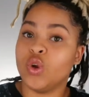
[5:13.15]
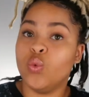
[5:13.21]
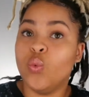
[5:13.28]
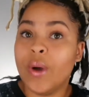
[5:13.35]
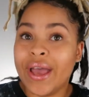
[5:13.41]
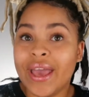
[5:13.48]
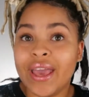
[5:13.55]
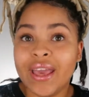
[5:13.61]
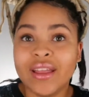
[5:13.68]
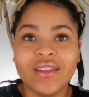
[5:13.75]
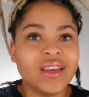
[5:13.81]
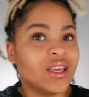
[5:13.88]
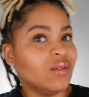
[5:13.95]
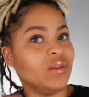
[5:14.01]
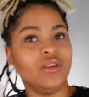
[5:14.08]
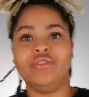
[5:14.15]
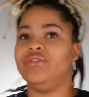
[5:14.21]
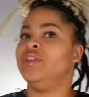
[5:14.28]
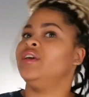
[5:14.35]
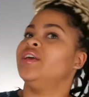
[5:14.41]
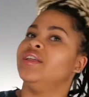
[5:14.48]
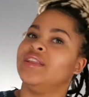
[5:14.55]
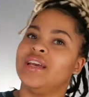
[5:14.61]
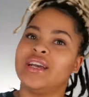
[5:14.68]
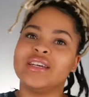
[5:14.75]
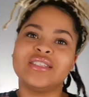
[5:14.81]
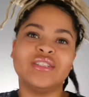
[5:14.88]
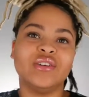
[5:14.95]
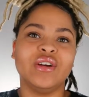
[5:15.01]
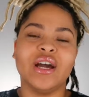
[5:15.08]
way, look at me flicking like I
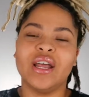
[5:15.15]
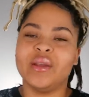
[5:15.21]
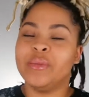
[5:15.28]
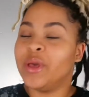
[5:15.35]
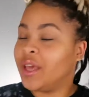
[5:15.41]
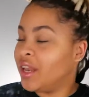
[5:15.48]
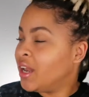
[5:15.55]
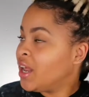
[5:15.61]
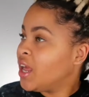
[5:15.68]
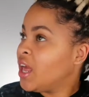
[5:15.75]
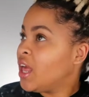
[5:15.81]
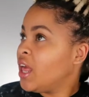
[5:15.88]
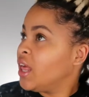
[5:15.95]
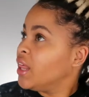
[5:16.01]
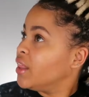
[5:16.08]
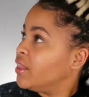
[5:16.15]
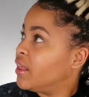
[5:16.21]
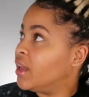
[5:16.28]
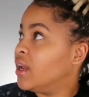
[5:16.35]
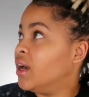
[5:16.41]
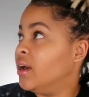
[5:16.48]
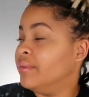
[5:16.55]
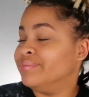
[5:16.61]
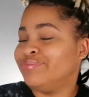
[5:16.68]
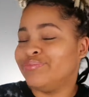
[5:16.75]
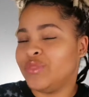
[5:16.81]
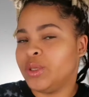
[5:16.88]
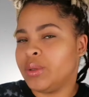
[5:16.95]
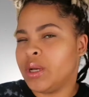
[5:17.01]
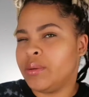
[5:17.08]
still got them in, then
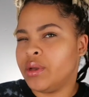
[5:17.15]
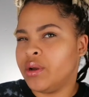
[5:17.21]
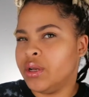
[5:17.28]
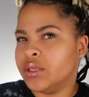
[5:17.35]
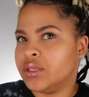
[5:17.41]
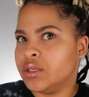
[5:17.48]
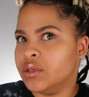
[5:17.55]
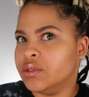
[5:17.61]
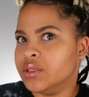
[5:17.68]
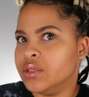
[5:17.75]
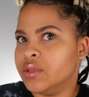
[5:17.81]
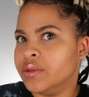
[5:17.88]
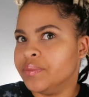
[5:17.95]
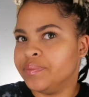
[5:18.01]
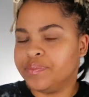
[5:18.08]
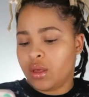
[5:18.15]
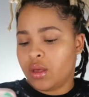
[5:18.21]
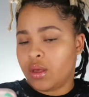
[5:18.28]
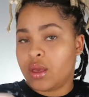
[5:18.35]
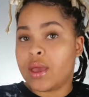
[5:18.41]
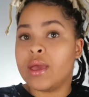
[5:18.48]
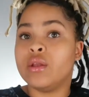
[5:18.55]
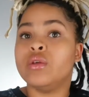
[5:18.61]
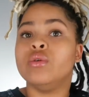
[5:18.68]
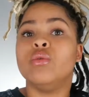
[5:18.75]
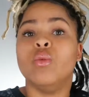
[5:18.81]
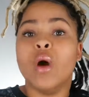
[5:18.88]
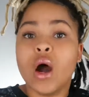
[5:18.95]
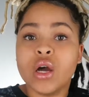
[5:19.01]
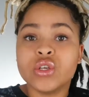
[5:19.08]
you probably don't need to go to them. Can you
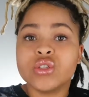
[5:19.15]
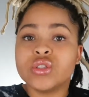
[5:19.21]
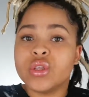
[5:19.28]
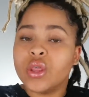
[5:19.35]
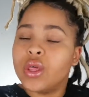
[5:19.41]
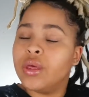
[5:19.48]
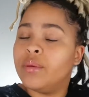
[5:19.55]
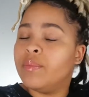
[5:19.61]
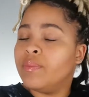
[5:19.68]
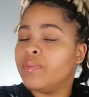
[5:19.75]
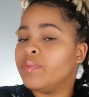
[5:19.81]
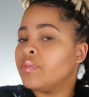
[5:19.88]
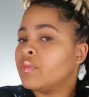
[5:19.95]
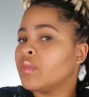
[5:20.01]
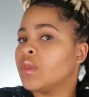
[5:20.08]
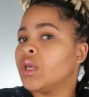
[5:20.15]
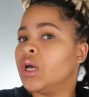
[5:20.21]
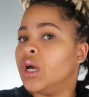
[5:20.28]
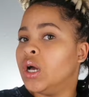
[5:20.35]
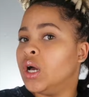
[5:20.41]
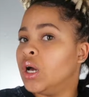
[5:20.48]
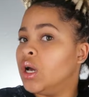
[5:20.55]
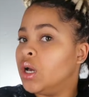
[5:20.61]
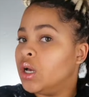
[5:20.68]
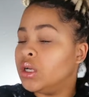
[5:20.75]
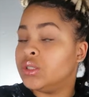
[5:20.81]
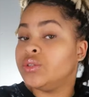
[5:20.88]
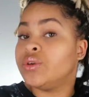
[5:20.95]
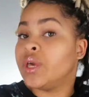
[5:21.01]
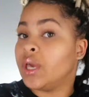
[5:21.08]
wash them?
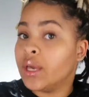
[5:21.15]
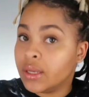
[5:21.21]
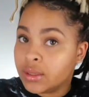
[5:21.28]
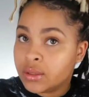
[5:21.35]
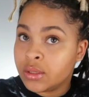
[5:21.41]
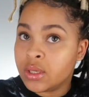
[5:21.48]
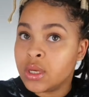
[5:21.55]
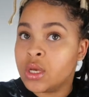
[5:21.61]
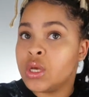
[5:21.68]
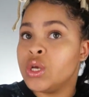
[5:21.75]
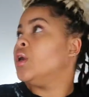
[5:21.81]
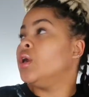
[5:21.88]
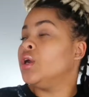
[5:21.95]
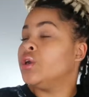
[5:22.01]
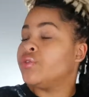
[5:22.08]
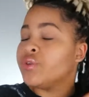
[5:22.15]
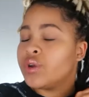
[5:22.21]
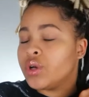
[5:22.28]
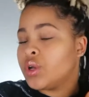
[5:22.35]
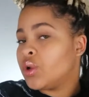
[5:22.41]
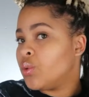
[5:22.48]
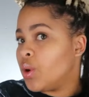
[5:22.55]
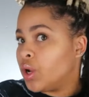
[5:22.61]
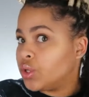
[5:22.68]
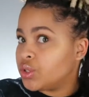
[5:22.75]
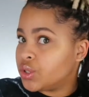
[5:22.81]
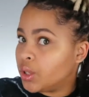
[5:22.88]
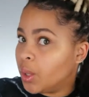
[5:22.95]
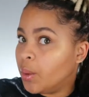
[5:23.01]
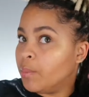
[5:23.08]
You can. If you're gonna
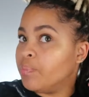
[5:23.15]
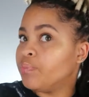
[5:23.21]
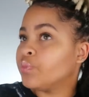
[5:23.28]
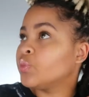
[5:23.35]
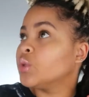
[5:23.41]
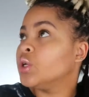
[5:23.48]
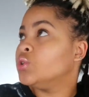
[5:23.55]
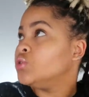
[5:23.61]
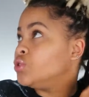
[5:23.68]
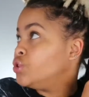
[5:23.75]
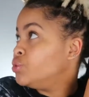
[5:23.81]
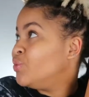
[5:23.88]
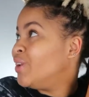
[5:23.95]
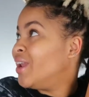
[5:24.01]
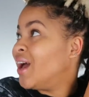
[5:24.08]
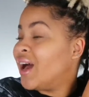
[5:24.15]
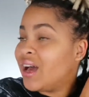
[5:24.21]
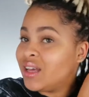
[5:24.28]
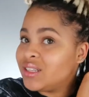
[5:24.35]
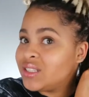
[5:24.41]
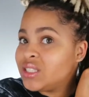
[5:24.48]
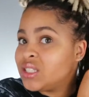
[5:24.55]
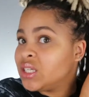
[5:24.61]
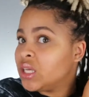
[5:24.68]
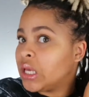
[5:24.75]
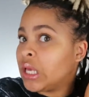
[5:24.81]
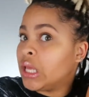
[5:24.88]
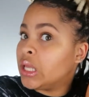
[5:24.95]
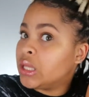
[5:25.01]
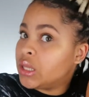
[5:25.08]
wash them, do not
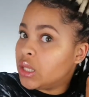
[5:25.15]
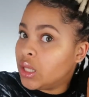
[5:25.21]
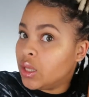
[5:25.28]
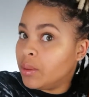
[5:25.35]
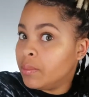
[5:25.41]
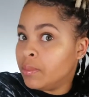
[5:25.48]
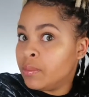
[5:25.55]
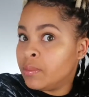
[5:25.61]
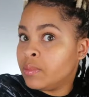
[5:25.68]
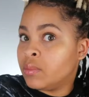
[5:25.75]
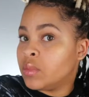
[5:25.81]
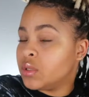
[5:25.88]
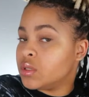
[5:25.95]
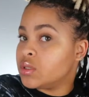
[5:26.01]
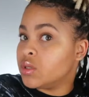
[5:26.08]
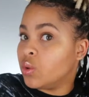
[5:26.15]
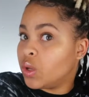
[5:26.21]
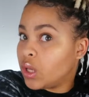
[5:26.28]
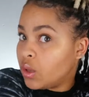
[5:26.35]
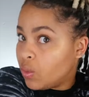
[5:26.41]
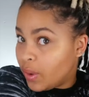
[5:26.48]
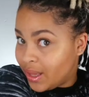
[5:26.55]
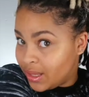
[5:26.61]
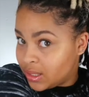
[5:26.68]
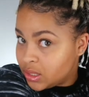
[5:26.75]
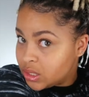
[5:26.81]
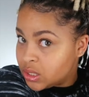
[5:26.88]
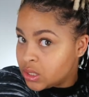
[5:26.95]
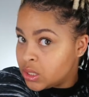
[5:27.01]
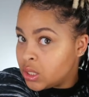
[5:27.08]
get them soaking
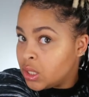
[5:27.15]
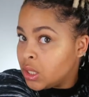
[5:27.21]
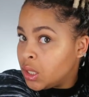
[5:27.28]
wet,